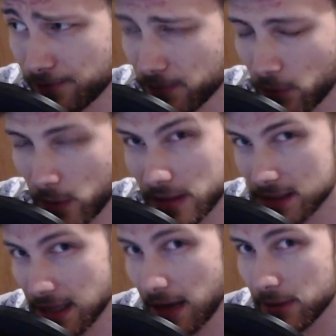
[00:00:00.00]
when
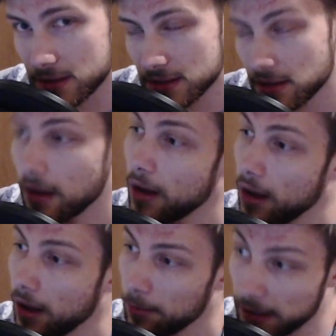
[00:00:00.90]
this happens,
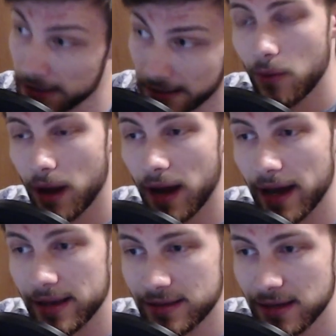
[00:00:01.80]
but.
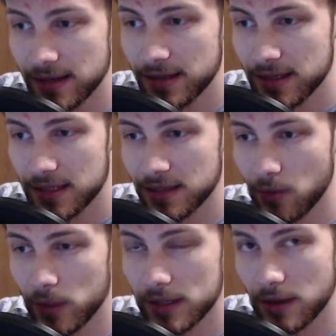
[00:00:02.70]
I did it
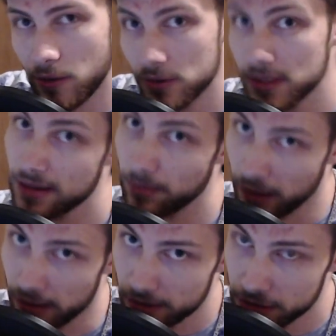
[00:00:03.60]
with only the
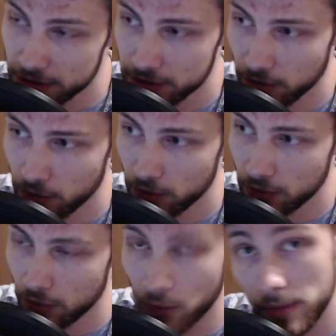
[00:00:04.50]
bar just to
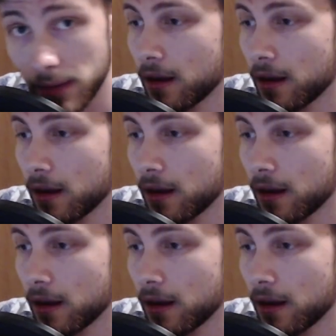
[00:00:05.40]
warm up.